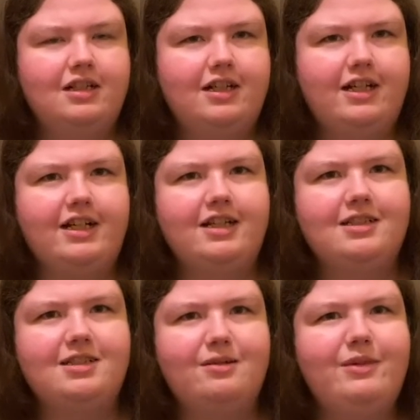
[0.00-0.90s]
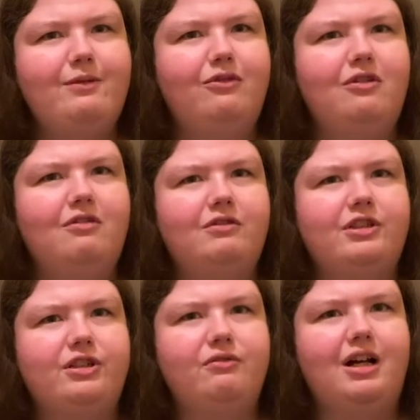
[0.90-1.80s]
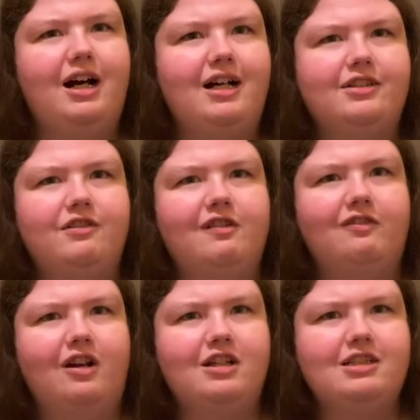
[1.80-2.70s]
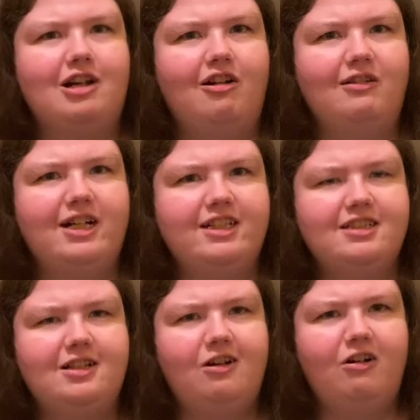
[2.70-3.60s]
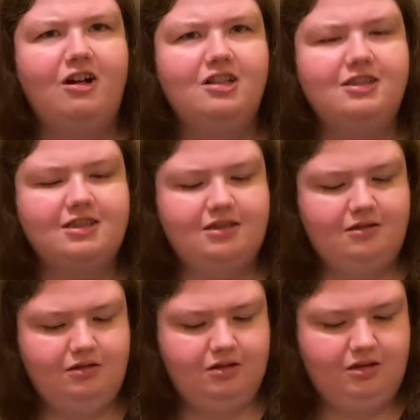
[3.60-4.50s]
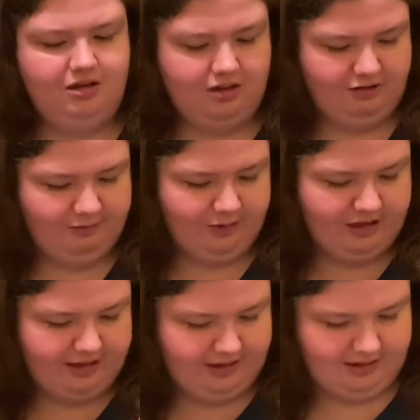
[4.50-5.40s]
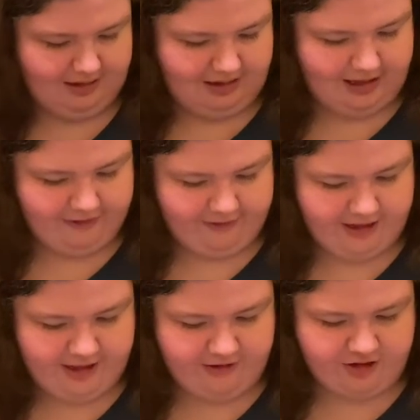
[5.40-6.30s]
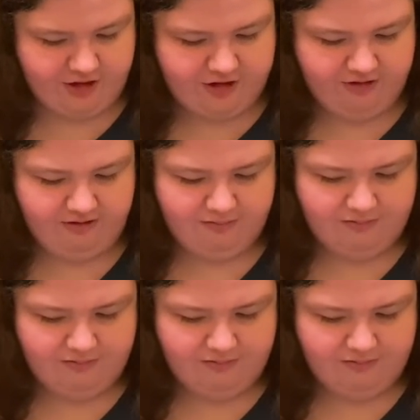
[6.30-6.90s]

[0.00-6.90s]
And some people do not do reverse tarot readings in their cards, but I think you should do them.